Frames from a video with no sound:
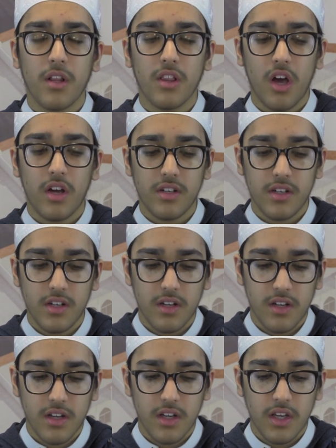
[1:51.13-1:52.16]
a lot.
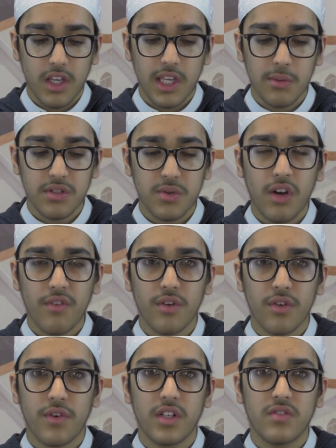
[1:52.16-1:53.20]
He was grateful
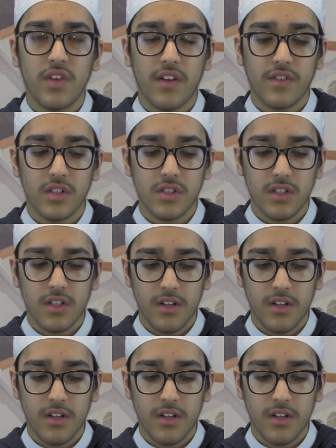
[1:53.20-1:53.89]
for his favors.